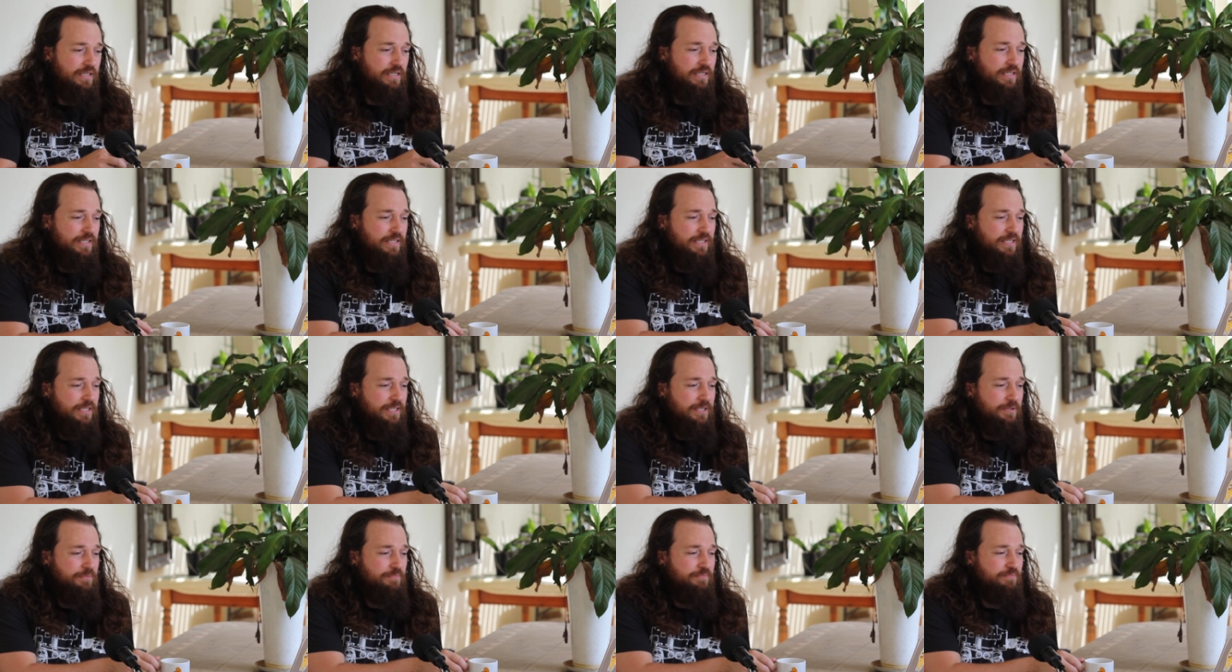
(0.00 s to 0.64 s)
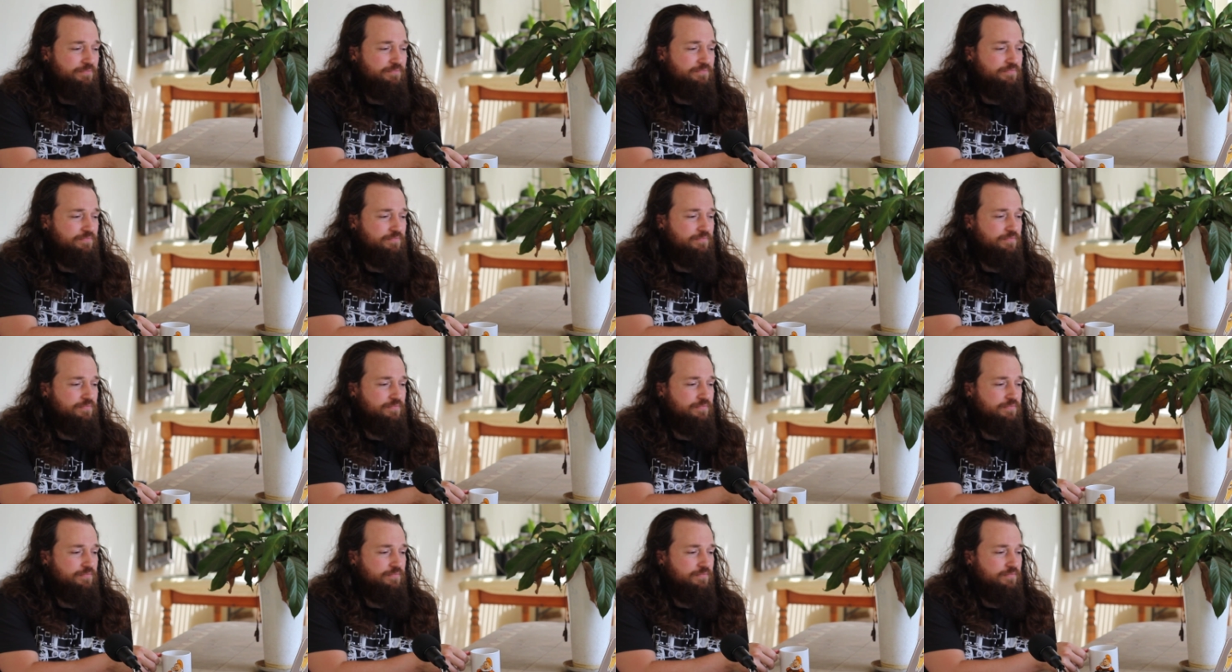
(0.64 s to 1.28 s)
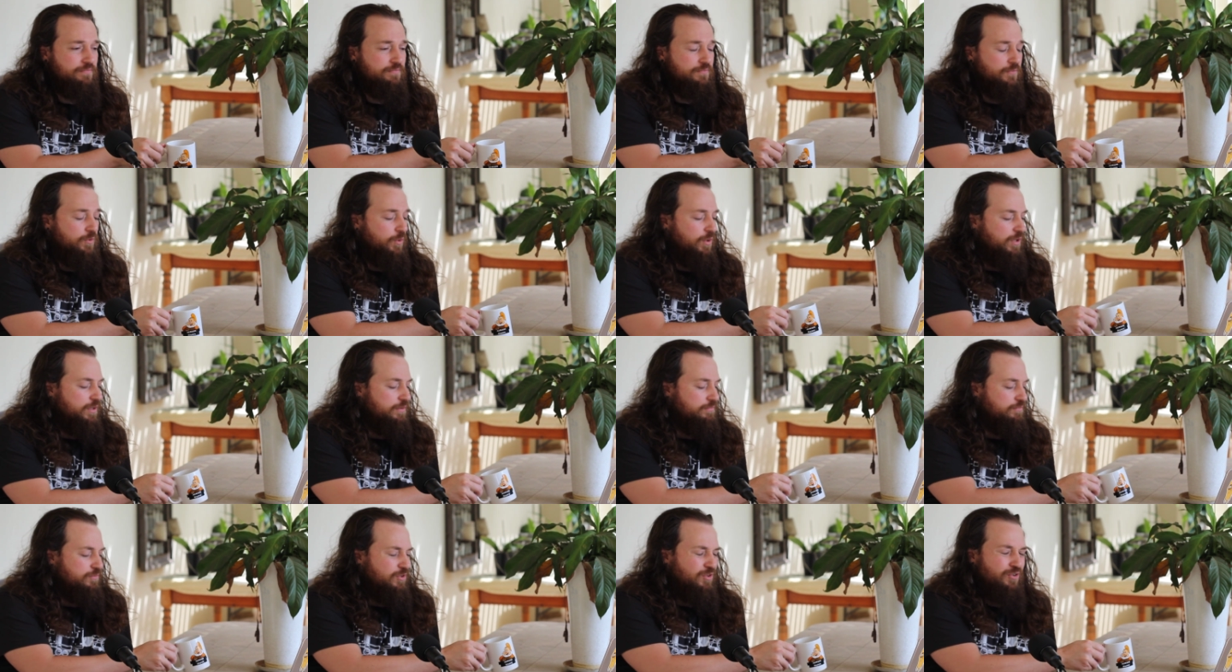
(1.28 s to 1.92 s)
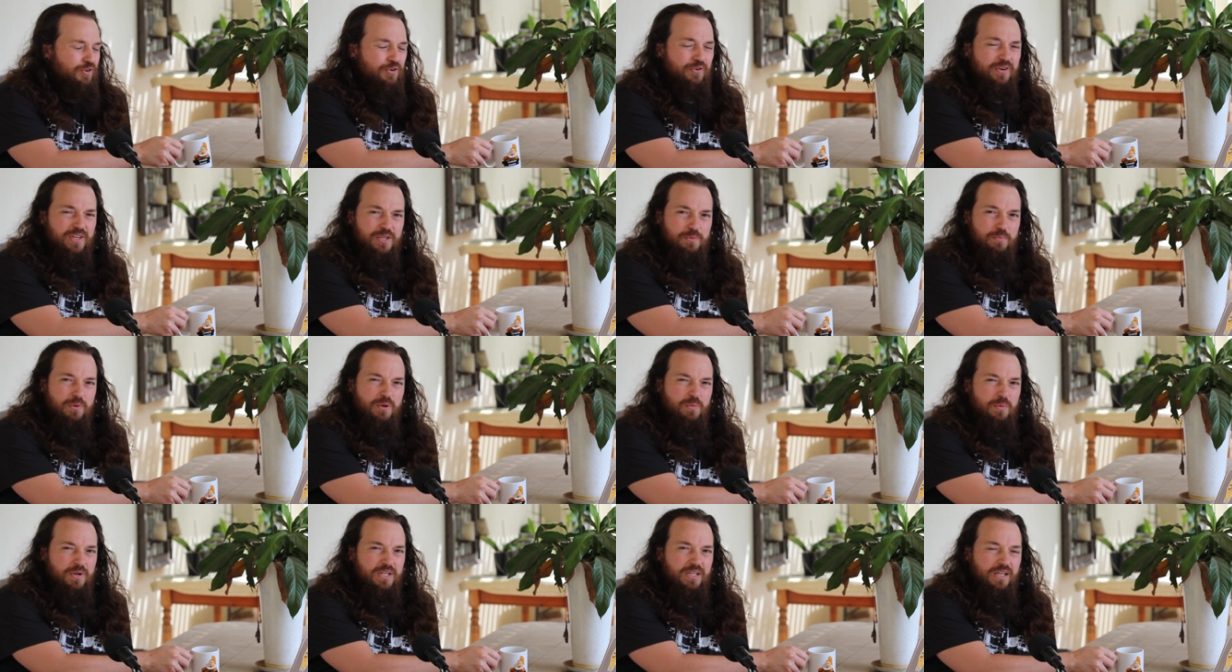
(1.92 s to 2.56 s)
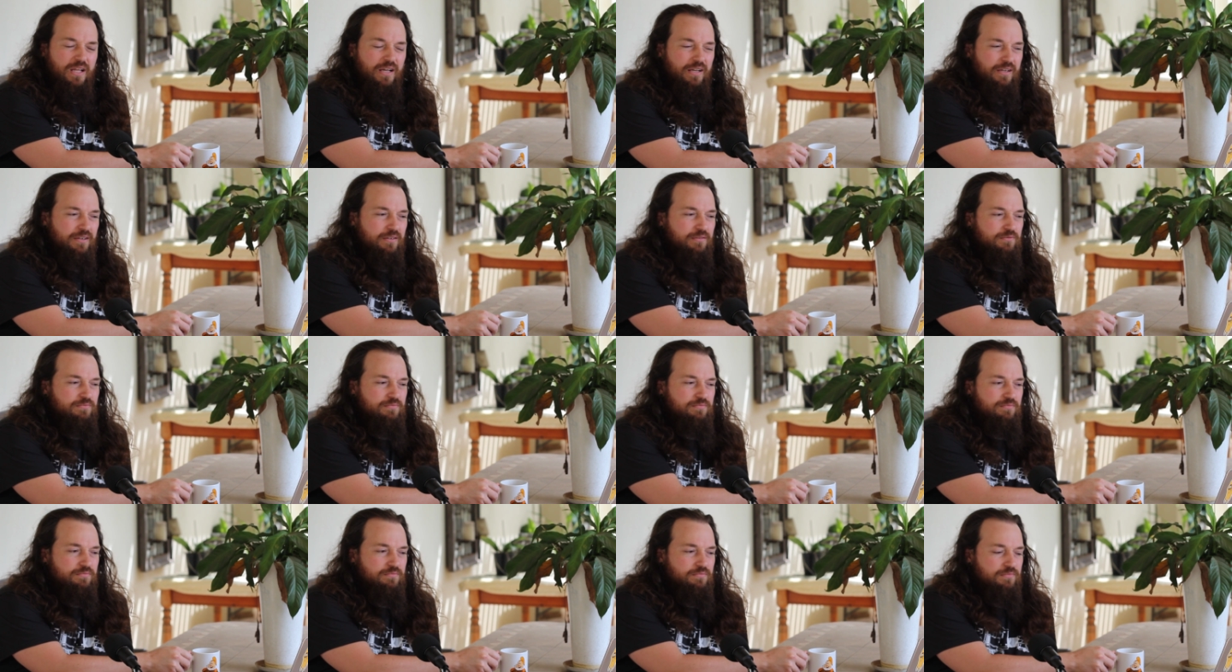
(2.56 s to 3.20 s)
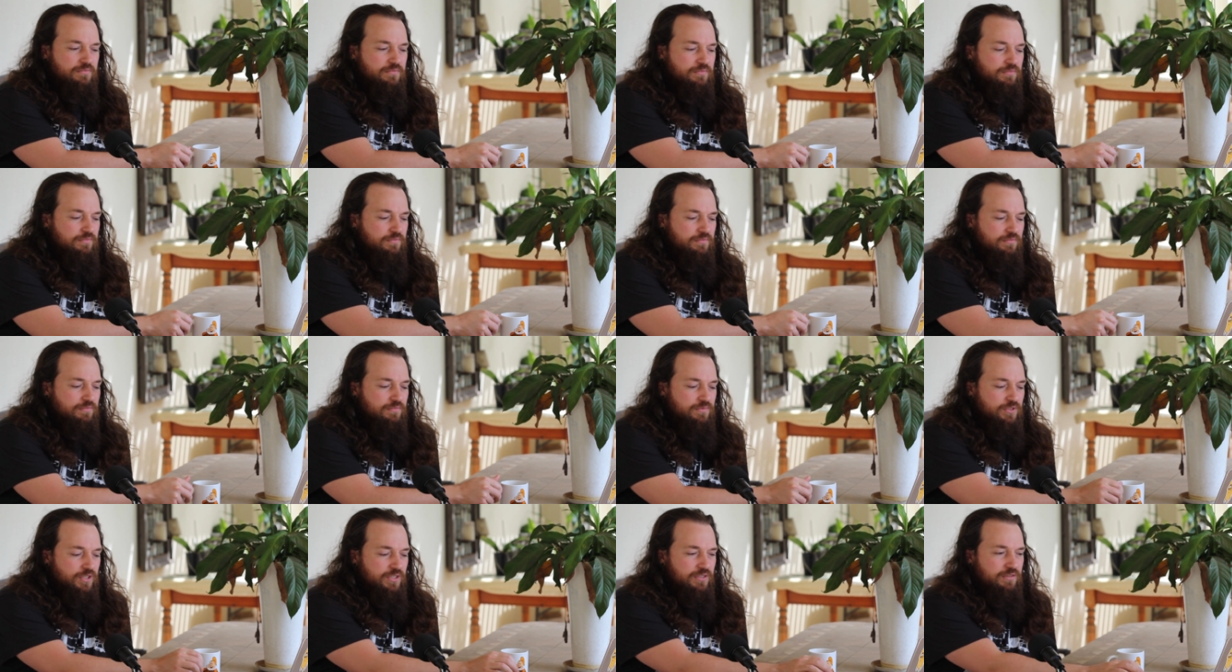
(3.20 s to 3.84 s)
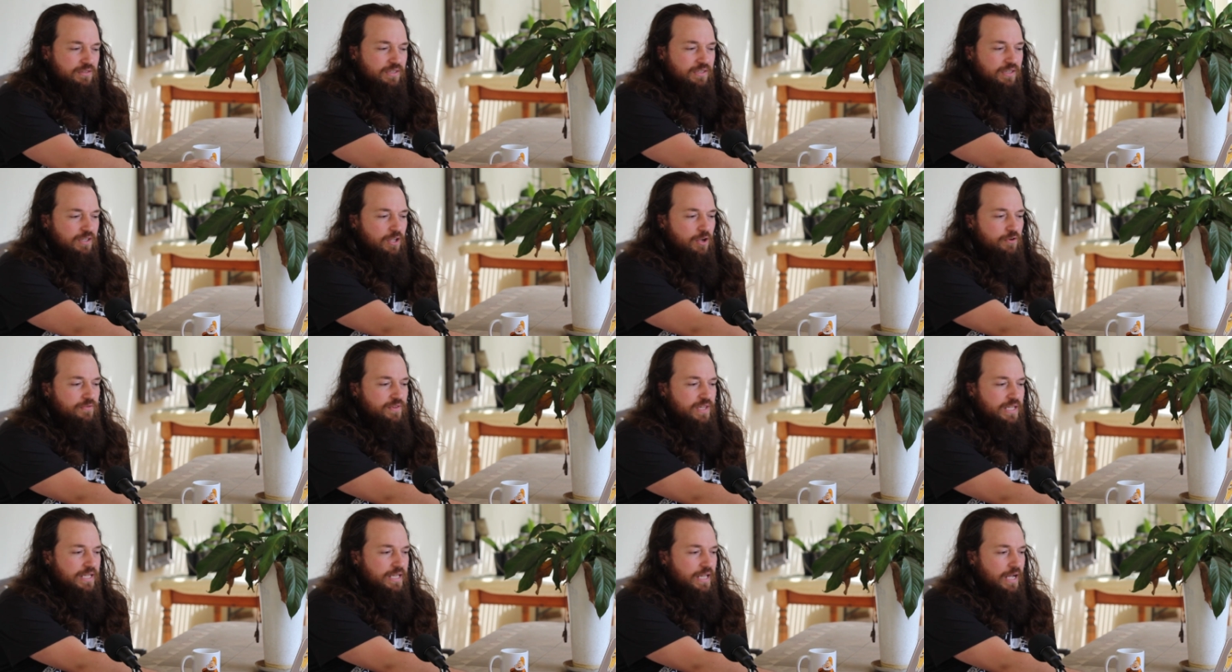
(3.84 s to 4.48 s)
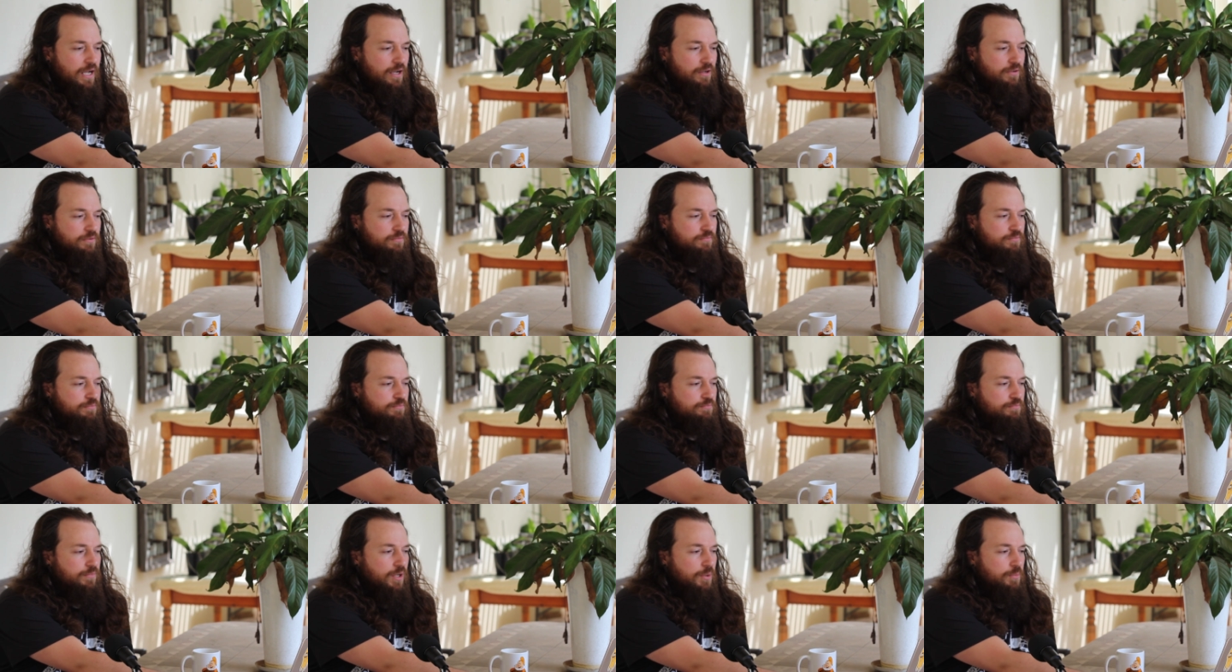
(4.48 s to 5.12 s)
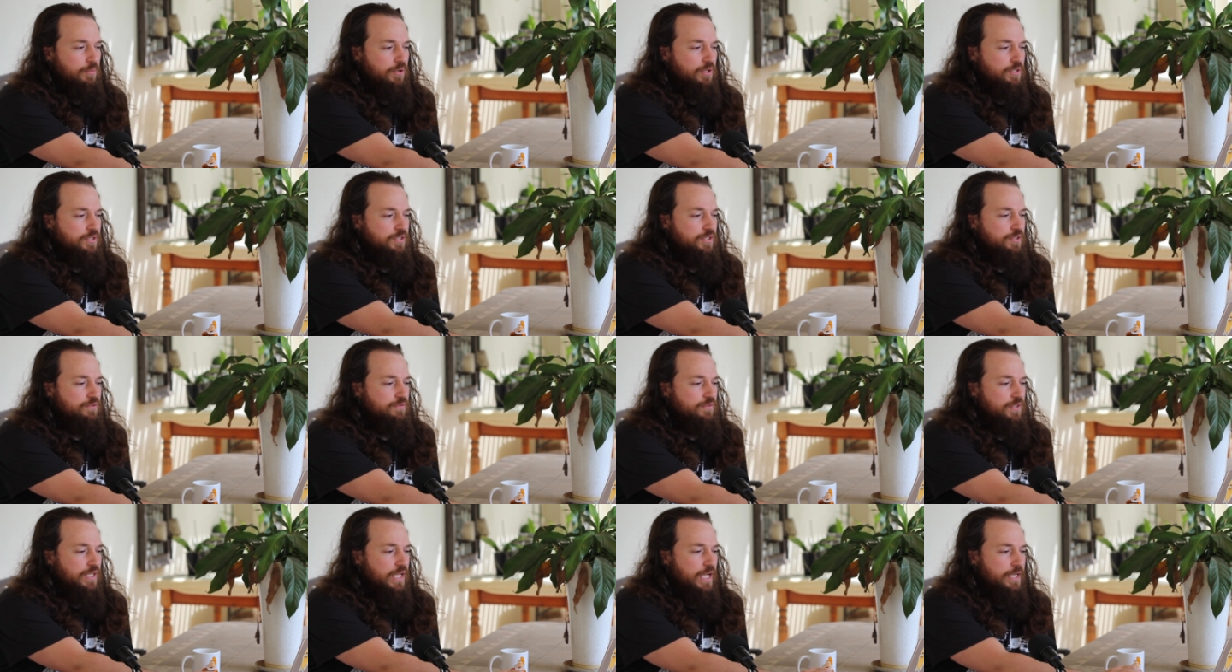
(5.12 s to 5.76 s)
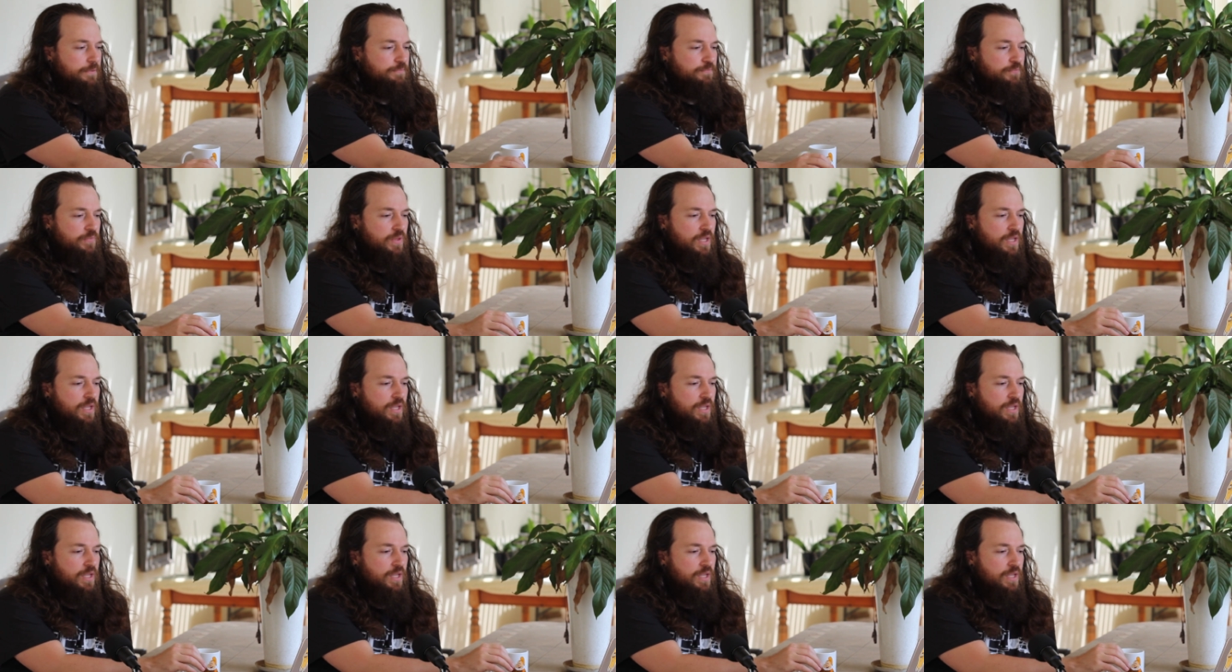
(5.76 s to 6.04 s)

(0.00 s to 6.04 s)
Um, well, not crispy, but like just overly loud, my apologies for that.